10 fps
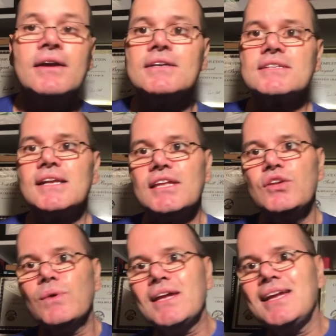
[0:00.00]
so then
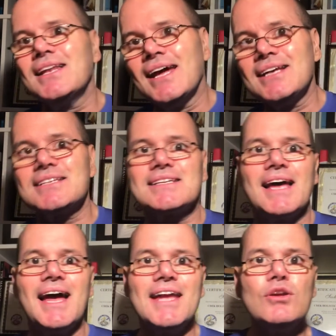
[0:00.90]
you eat less
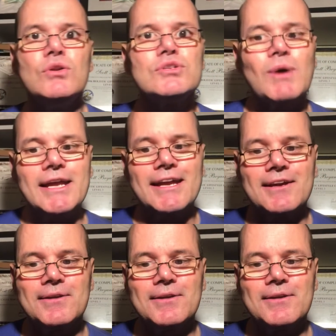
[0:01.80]
and you lose weight.